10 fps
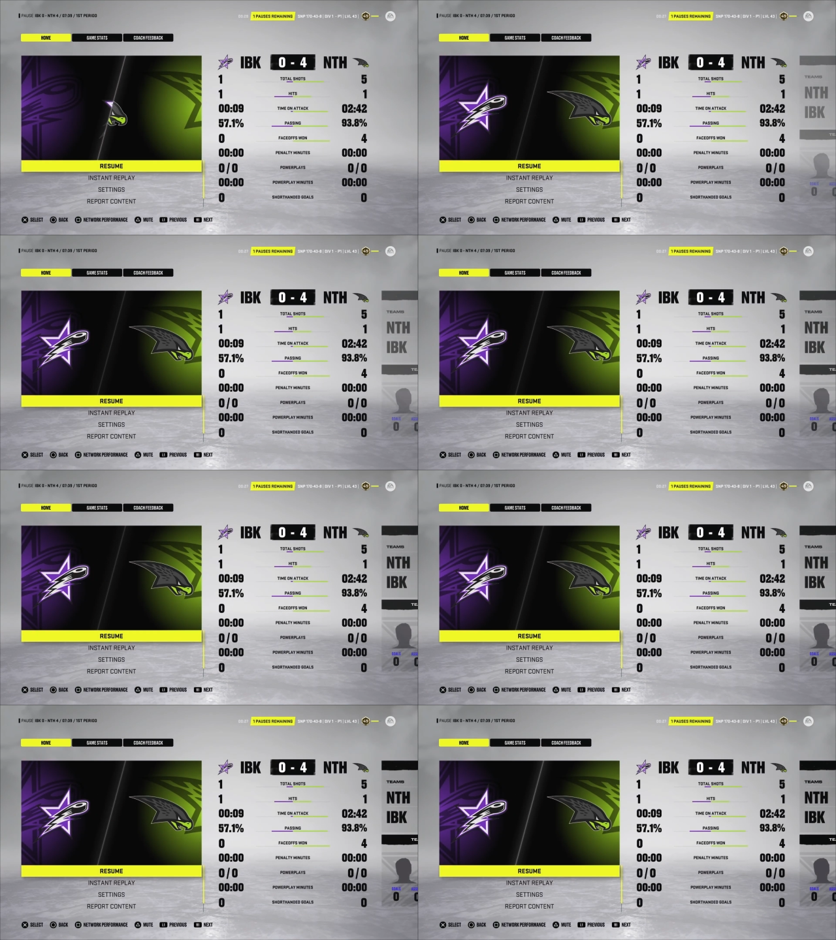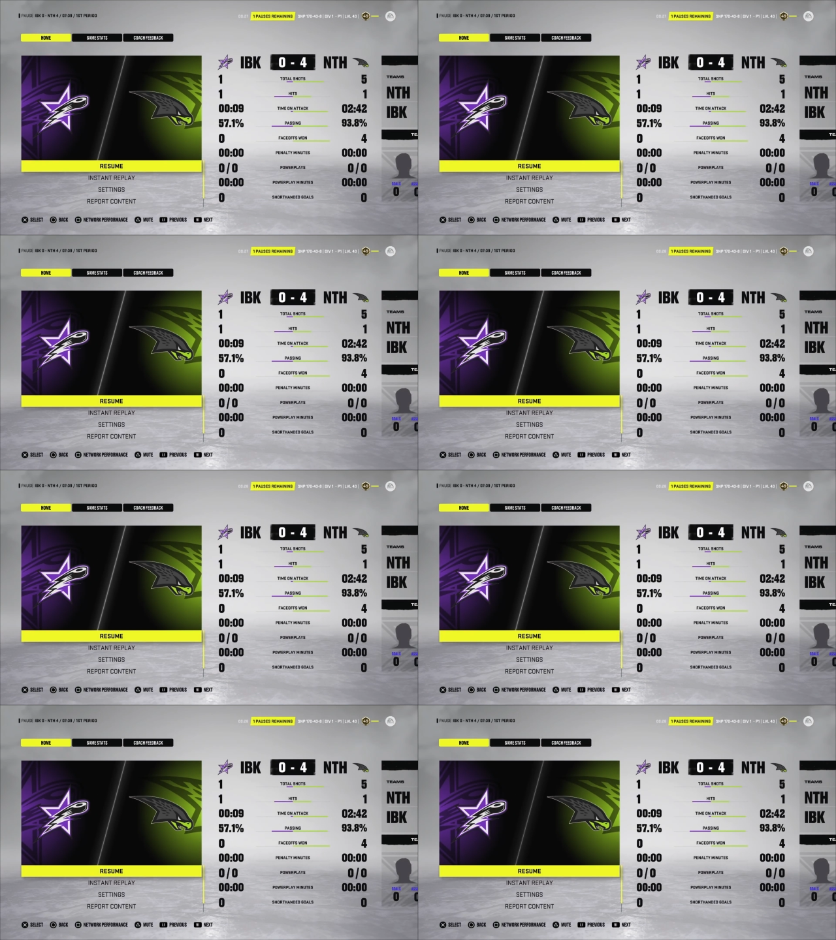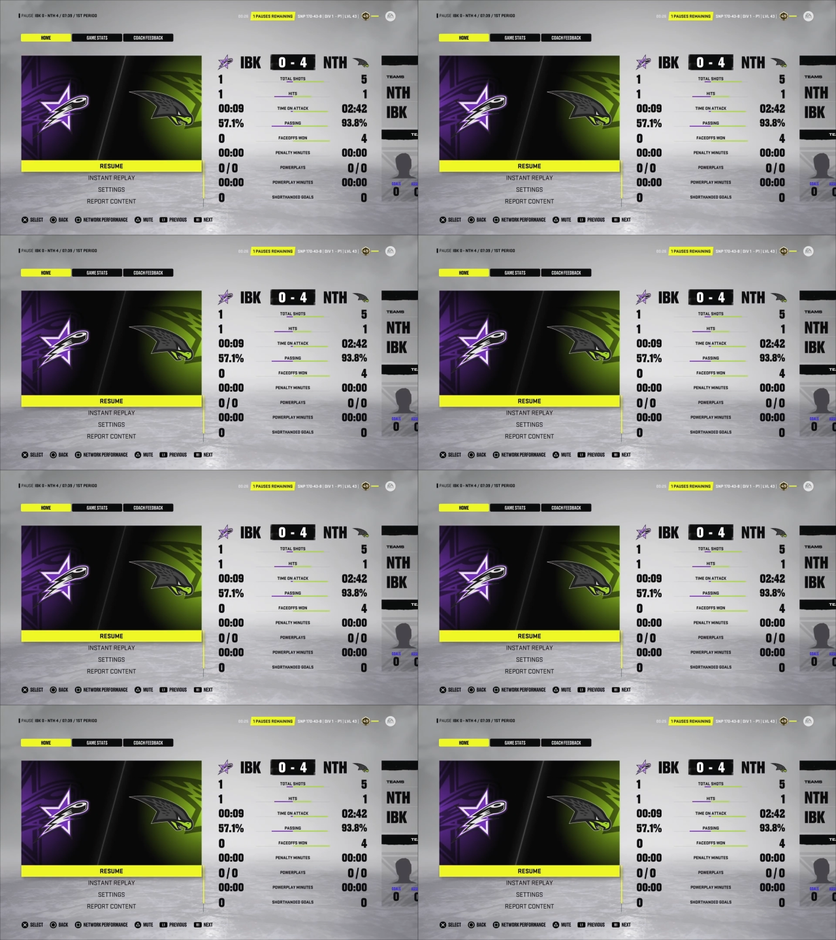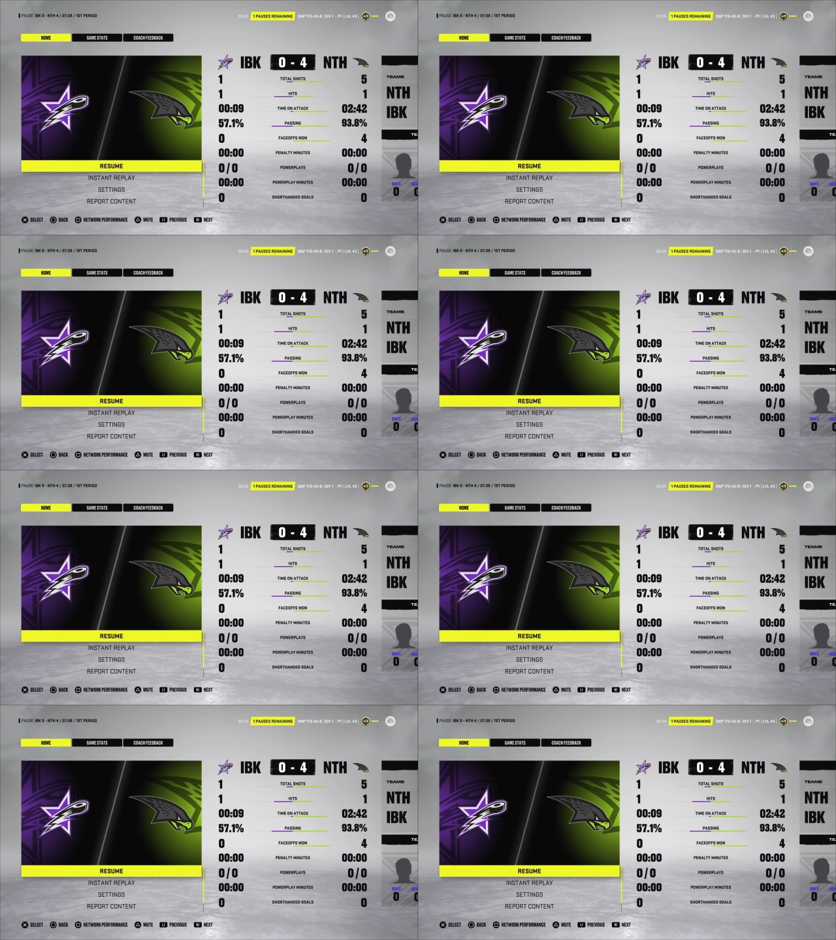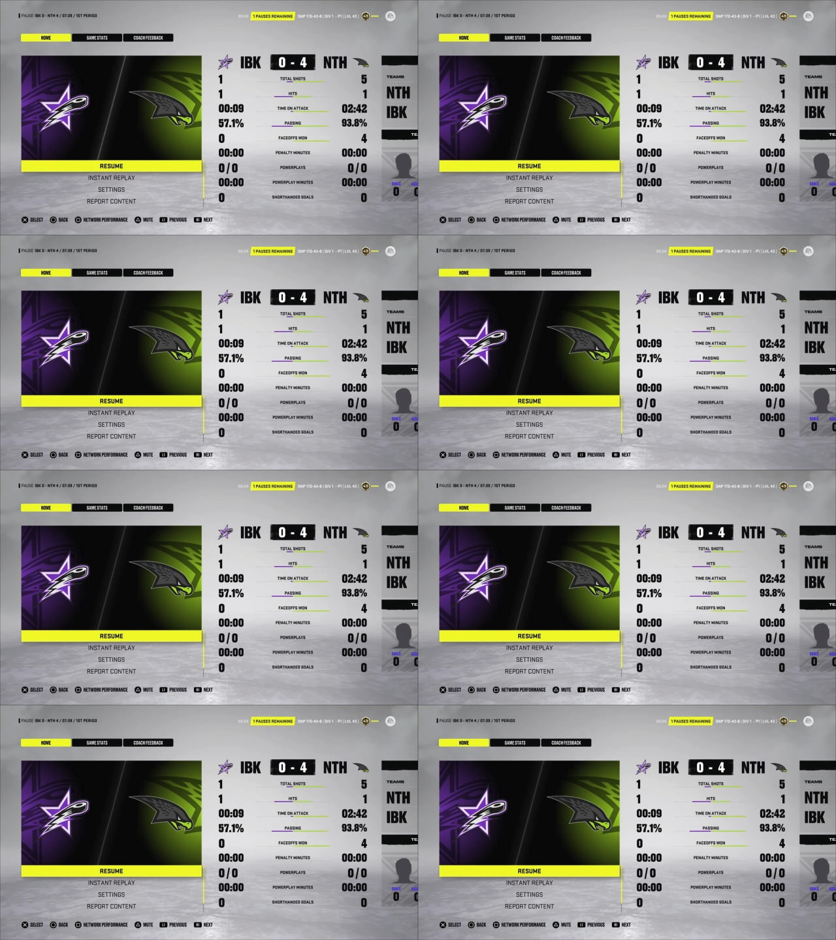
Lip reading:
Nobody's mouth can be seen.